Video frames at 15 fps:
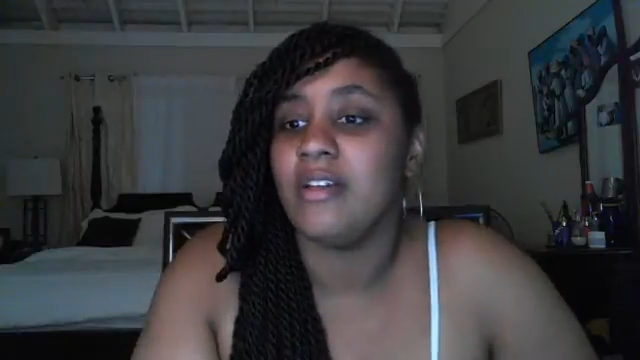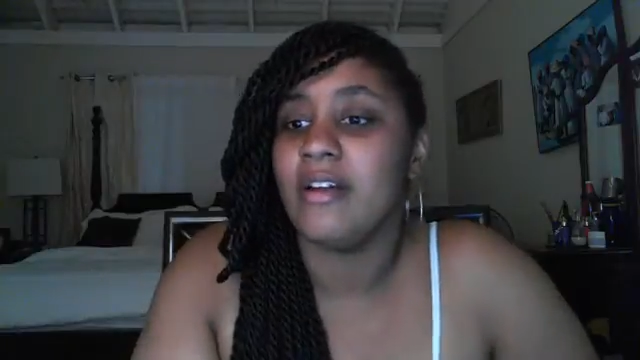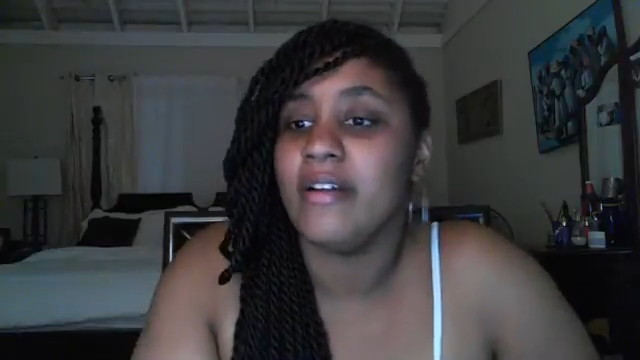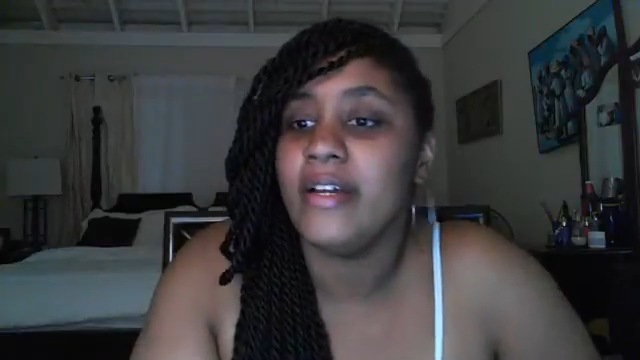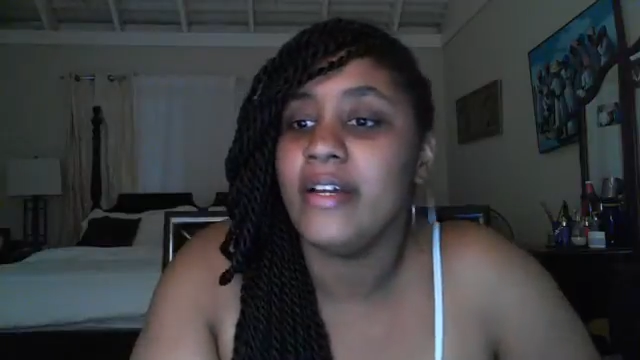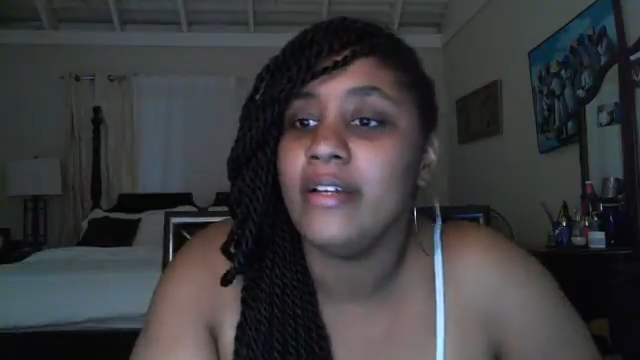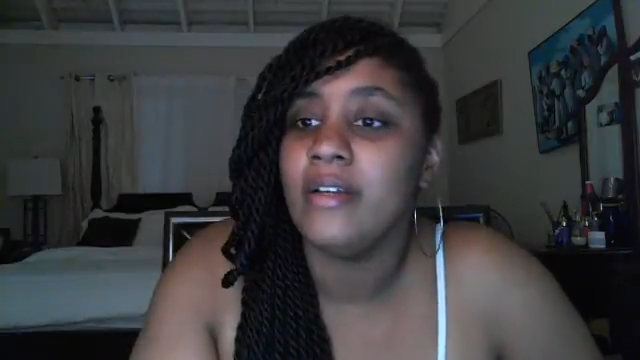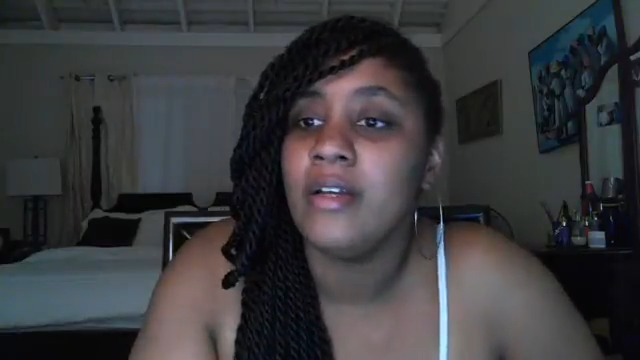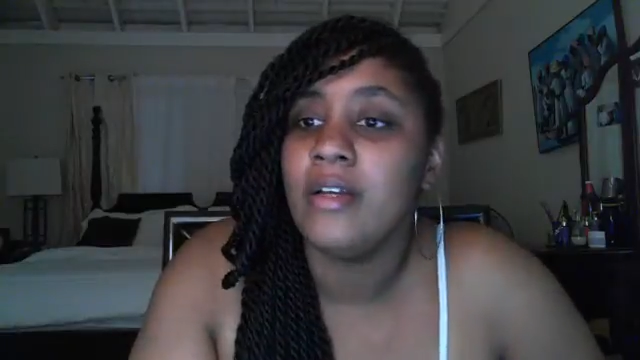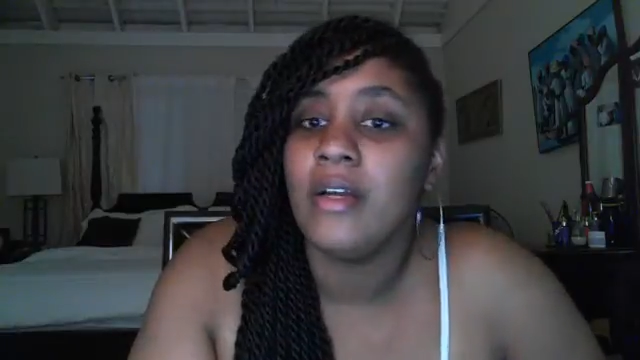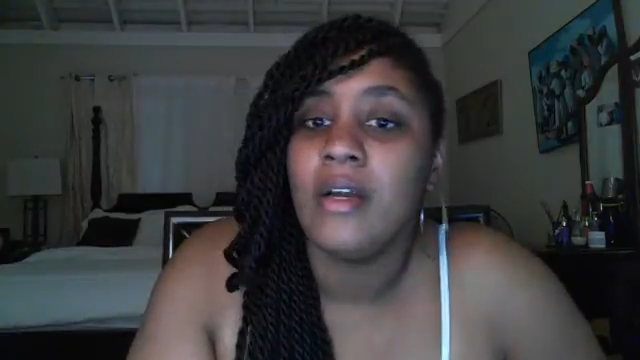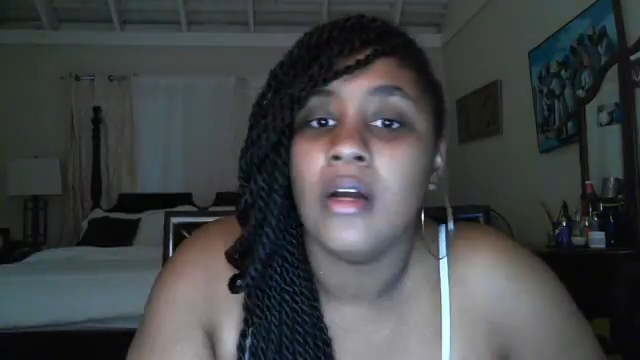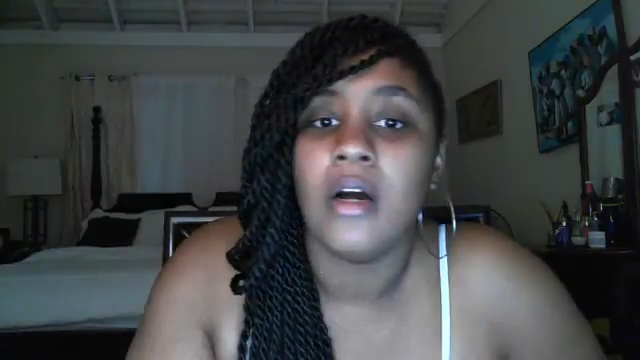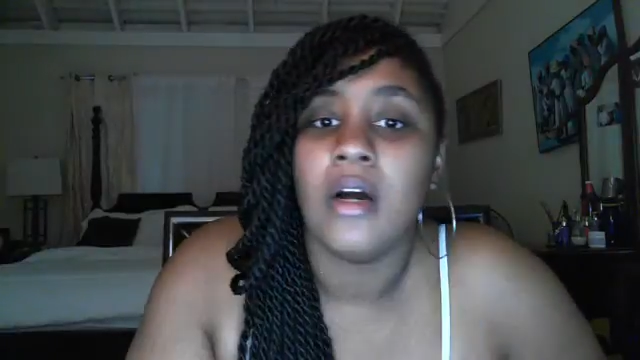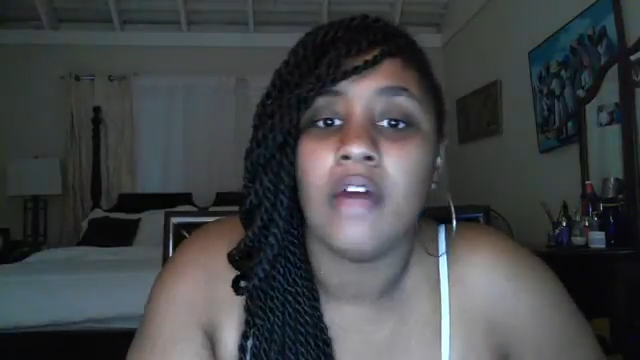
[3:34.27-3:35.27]
All right,
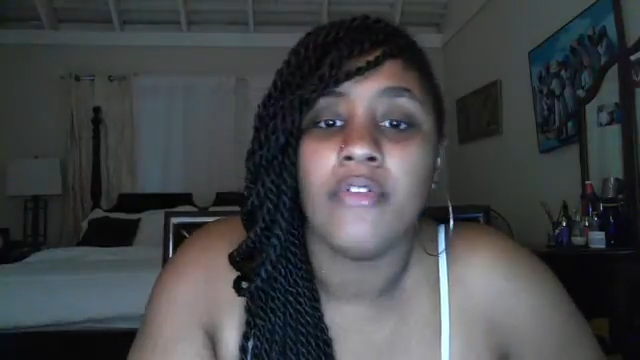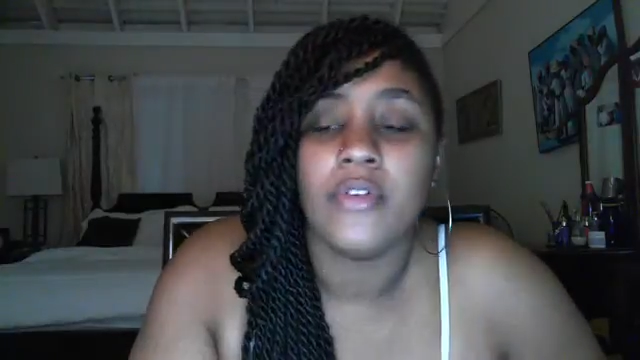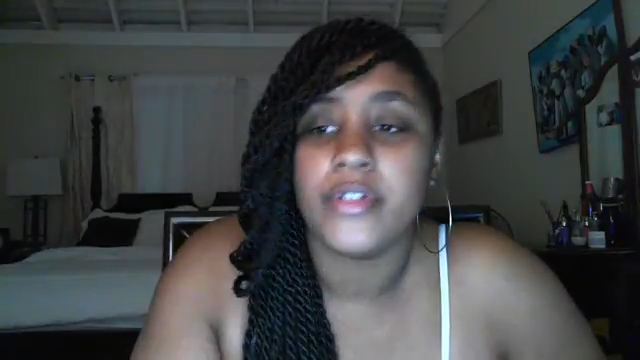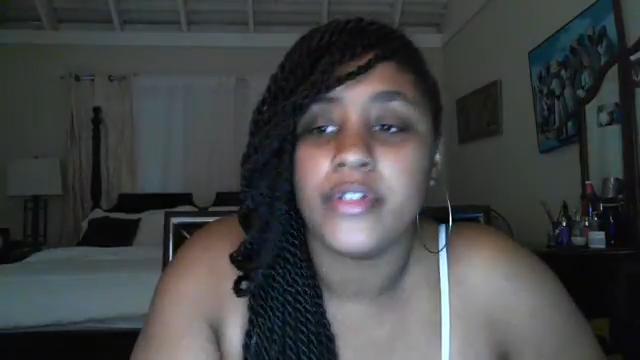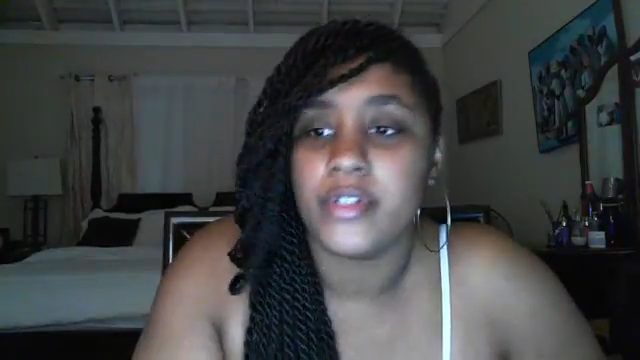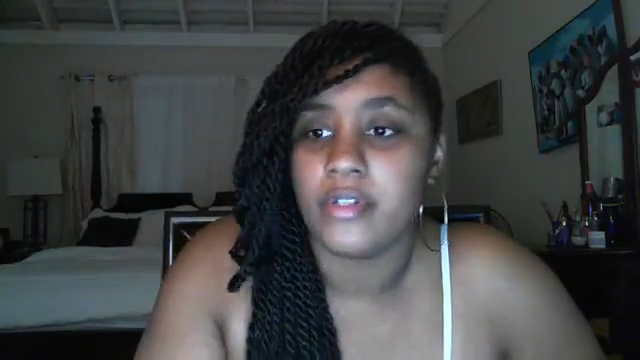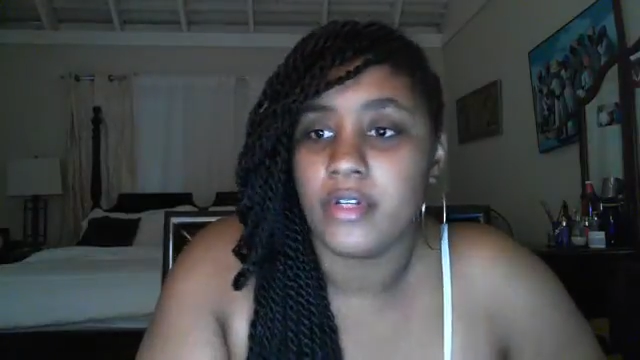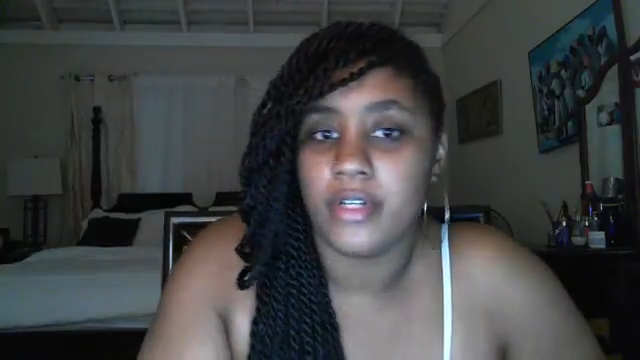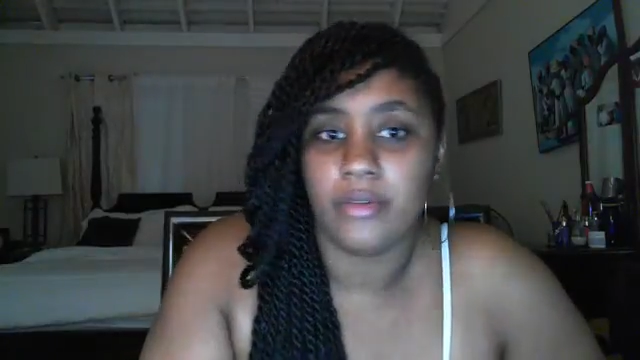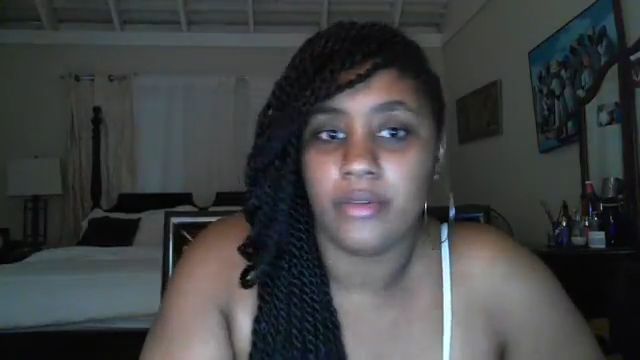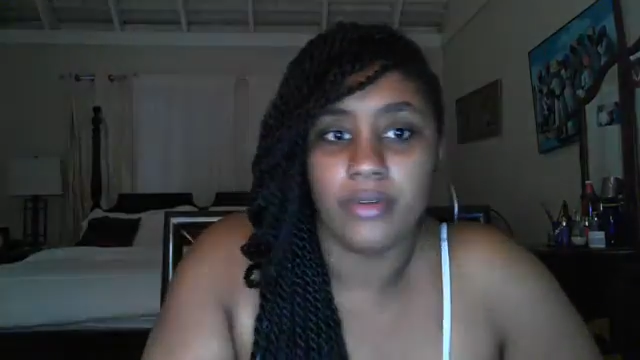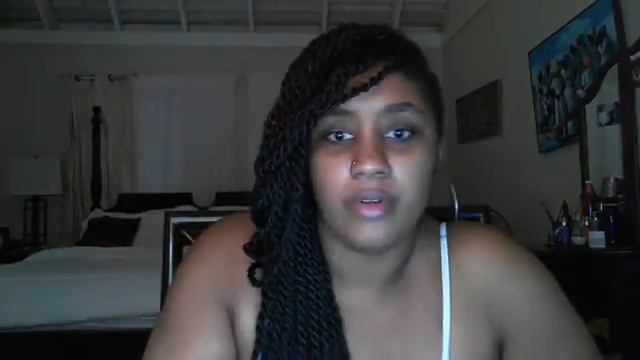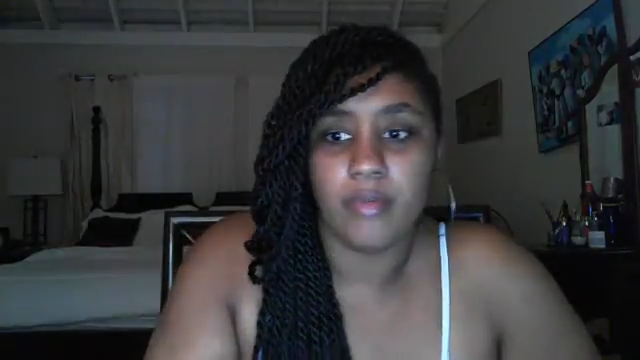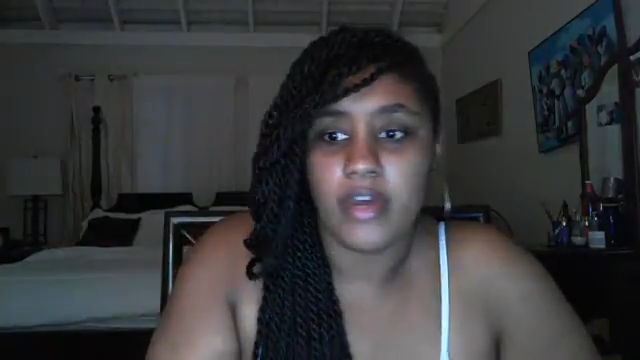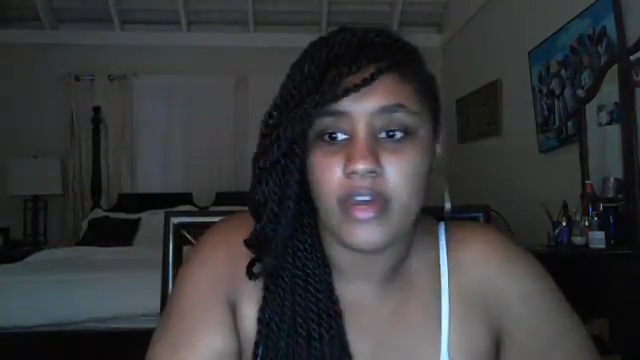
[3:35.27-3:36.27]
of course, you know, I don't
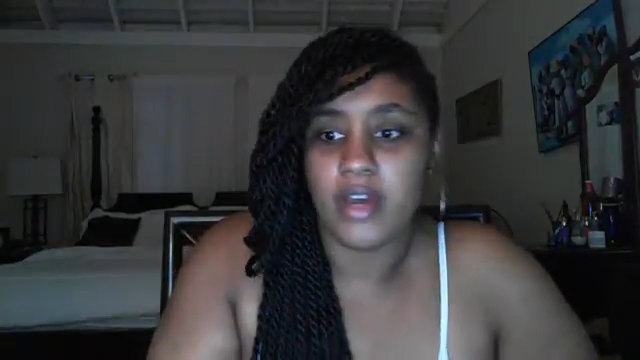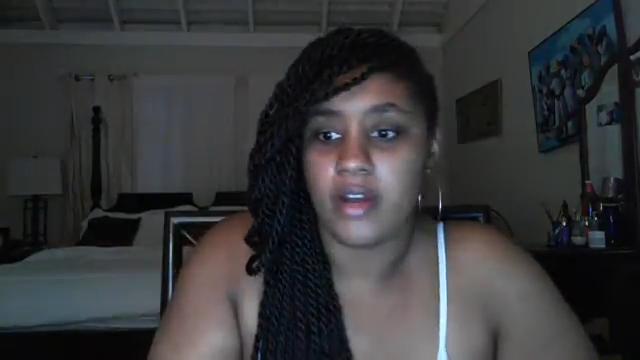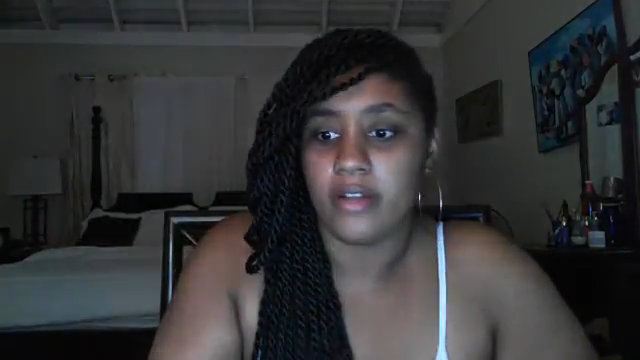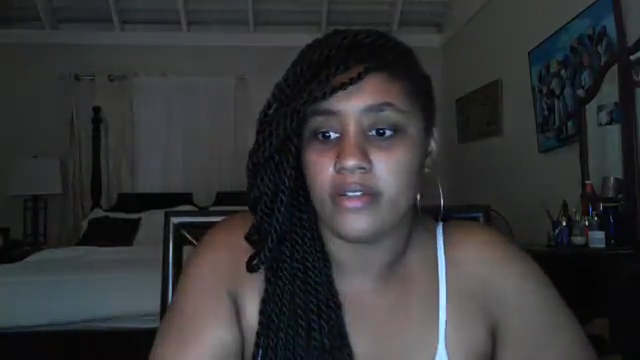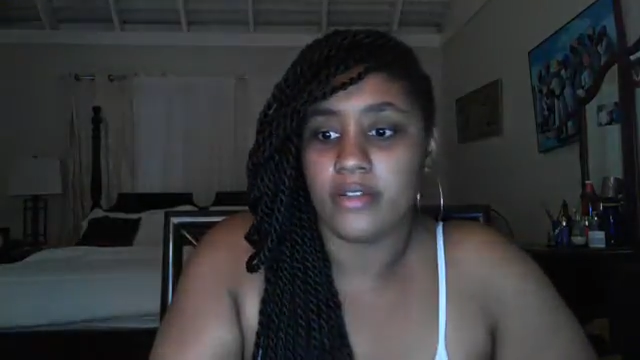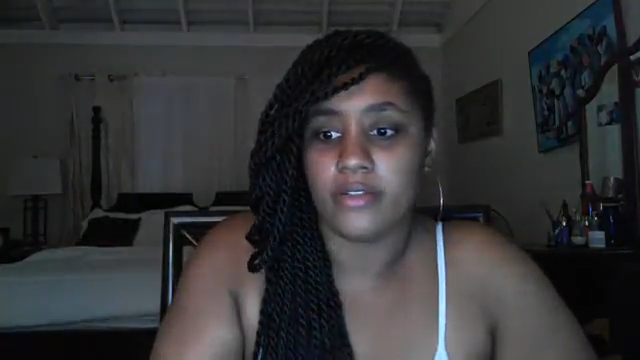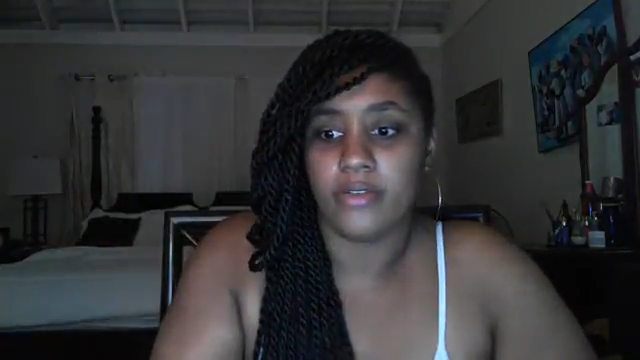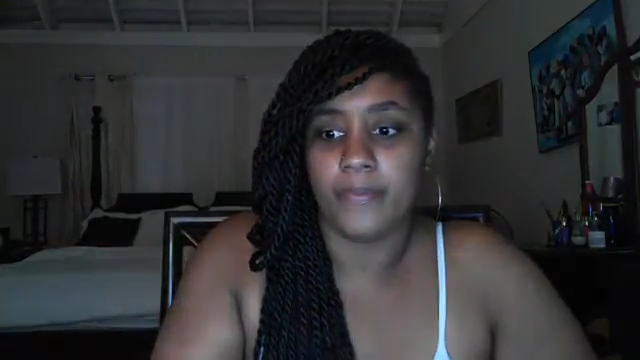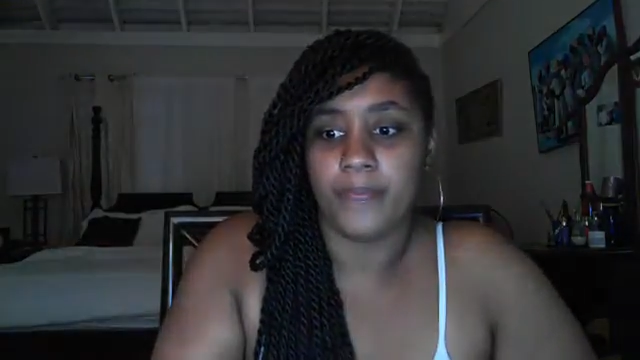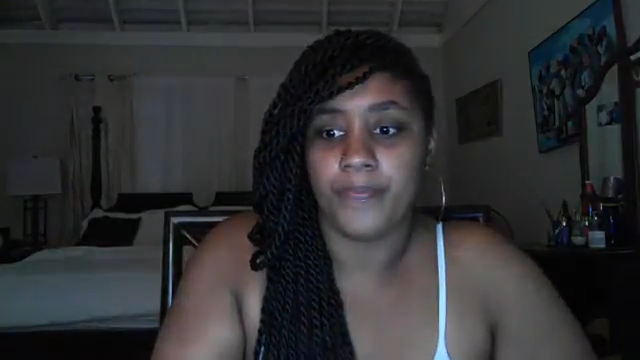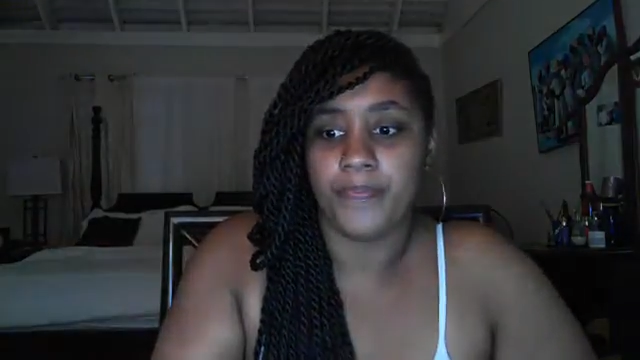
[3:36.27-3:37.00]
know it by heart, so